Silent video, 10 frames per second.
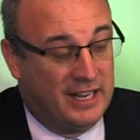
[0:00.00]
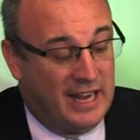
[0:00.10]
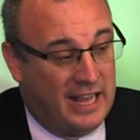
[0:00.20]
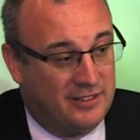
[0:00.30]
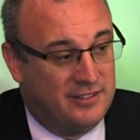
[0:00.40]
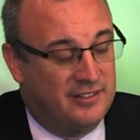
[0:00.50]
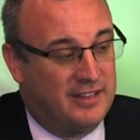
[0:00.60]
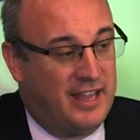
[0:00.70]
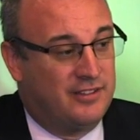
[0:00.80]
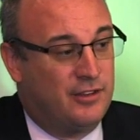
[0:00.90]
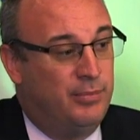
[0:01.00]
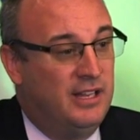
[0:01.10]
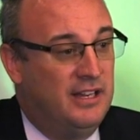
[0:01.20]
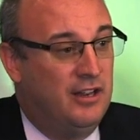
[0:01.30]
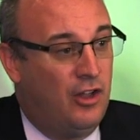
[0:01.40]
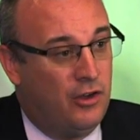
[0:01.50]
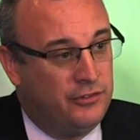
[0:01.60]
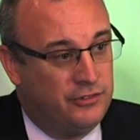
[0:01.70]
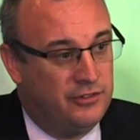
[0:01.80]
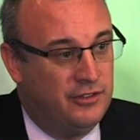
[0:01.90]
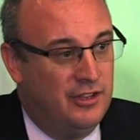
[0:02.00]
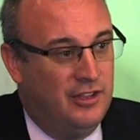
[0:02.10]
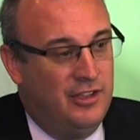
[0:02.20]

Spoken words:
analysis gets completely lost